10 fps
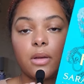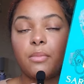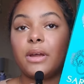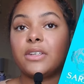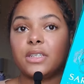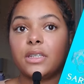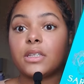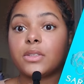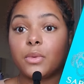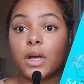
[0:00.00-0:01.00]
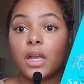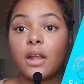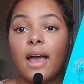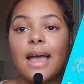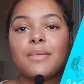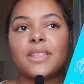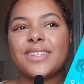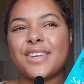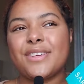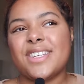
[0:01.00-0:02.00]
compared to this one. I mean, the
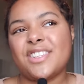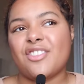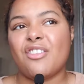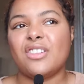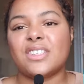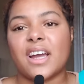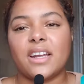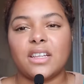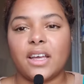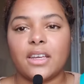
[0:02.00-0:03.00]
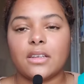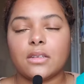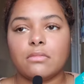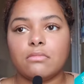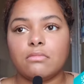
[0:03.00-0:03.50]
series as a whole is kind of like